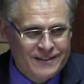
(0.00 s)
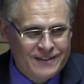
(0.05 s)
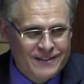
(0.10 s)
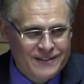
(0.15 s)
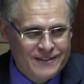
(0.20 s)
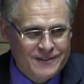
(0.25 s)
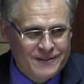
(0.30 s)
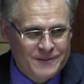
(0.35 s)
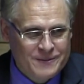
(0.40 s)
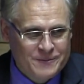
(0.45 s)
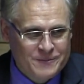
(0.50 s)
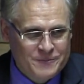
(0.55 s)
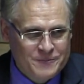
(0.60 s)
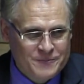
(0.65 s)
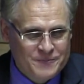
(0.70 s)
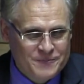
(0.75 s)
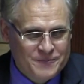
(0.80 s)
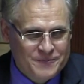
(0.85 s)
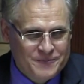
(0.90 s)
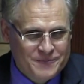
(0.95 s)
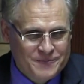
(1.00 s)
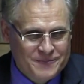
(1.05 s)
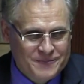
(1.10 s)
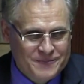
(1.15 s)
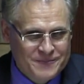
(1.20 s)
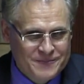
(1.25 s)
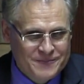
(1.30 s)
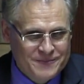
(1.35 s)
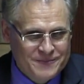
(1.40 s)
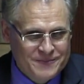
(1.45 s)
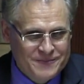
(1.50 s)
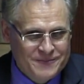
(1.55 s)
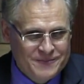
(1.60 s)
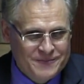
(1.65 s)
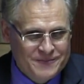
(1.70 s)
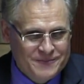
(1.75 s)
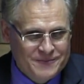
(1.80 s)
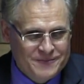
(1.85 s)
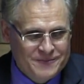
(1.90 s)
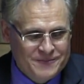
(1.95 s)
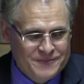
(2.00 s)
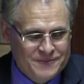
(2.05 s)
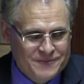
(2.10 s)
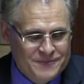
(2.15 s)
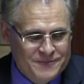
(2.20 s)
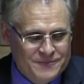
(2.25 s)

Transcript: [no speech]